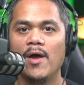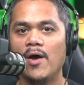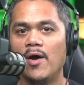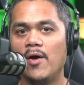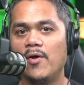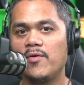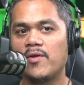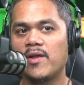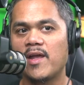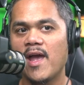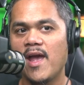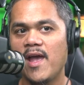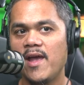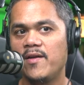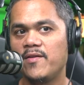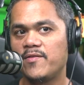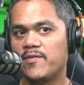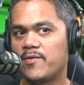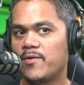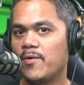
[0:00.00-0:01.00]
Okay,
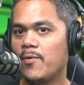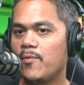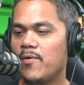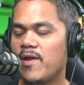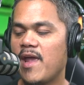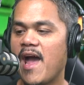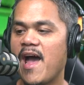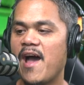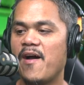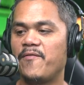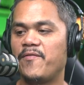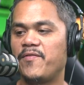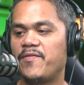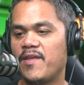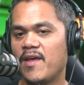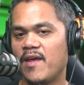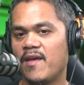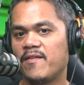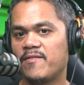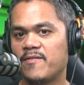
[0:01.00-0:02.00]
so we have
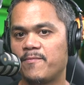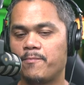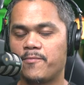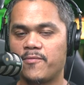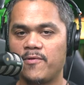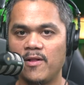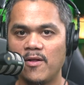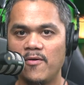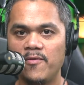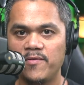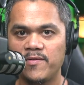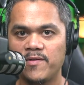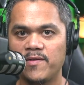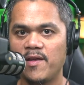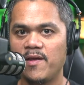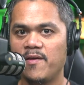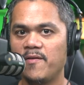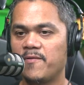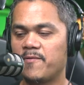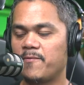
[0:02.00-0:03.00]
test
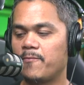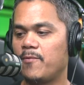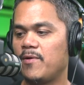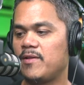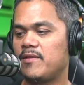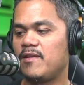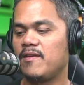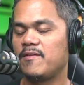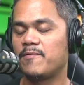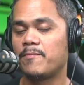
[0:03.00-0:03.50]
plosives with this